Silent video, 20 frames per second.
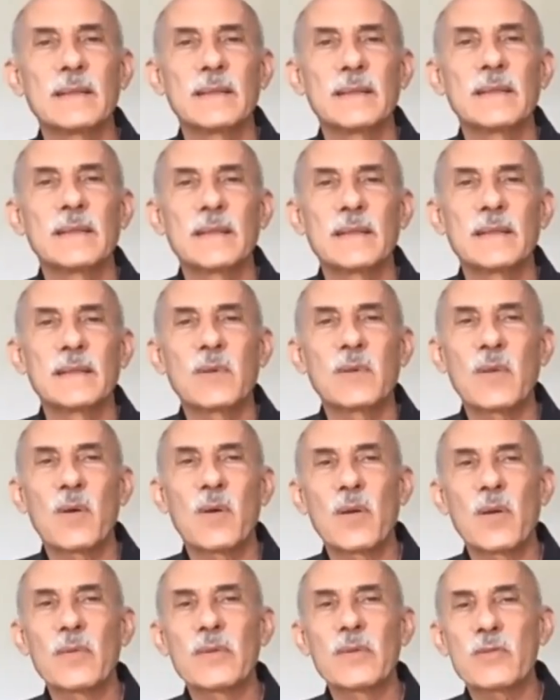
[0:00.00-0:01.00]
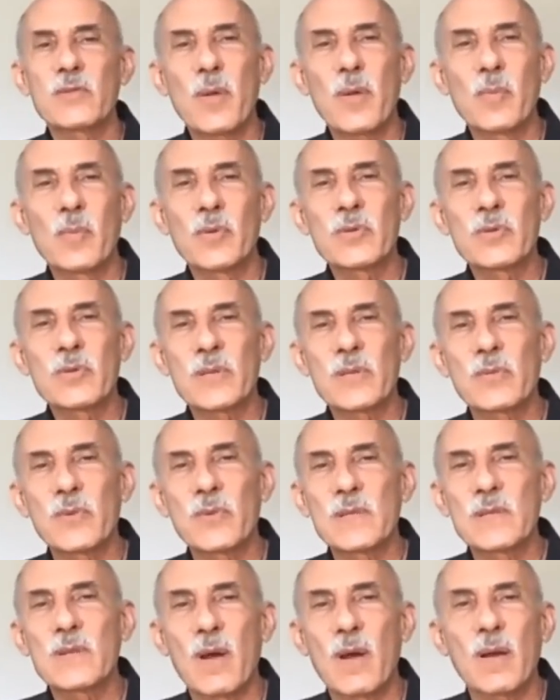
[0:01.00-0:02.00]
And with all the troubles that
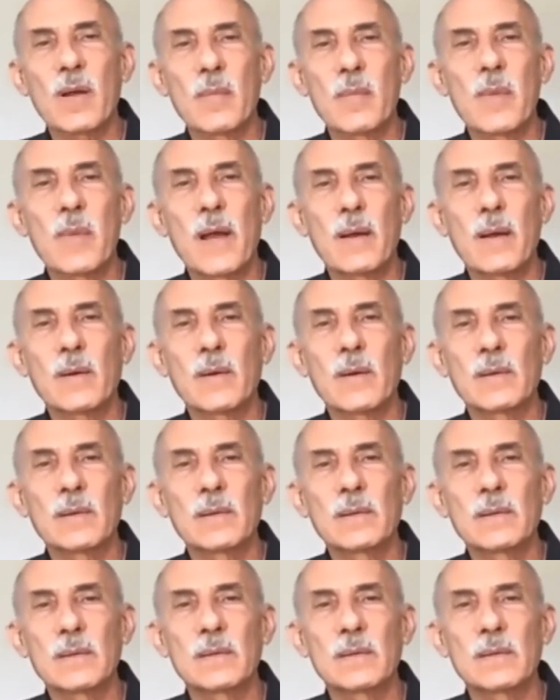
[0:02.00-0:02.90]
we talk about,